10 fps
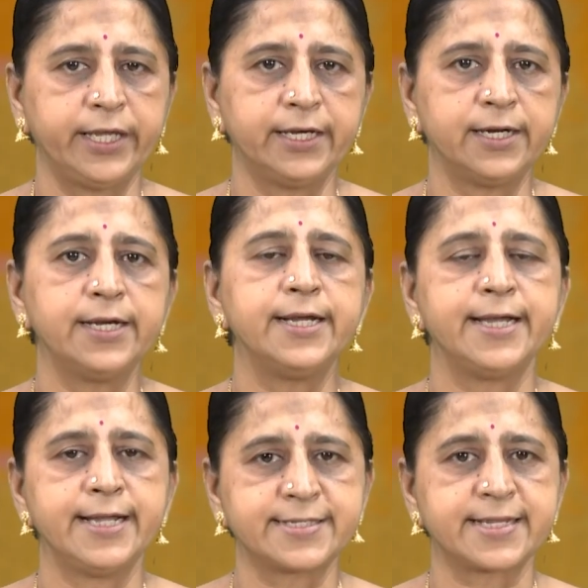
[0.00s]
here
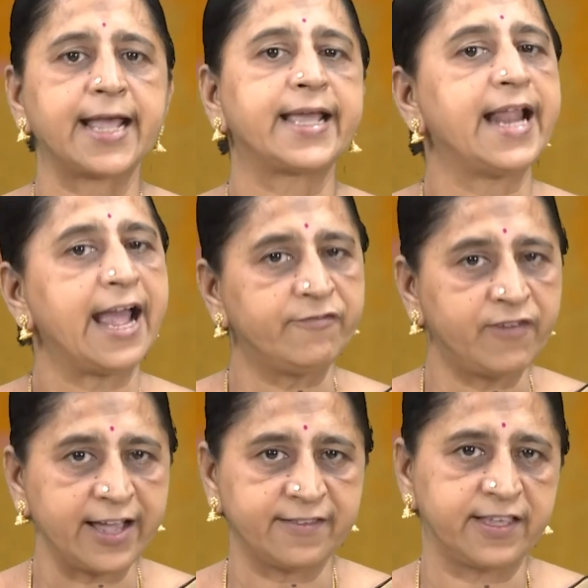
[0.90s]
it's like an
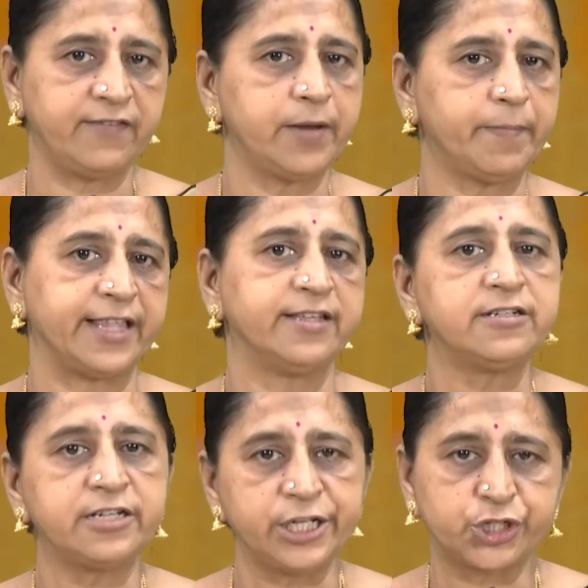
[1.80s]
advice given by the
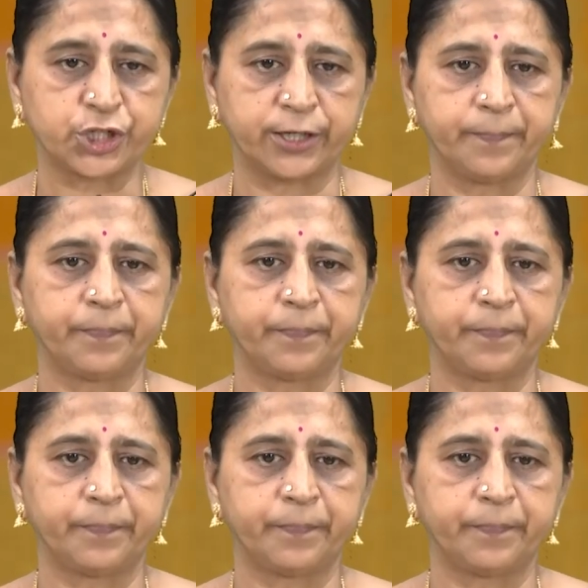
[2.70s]
teacher.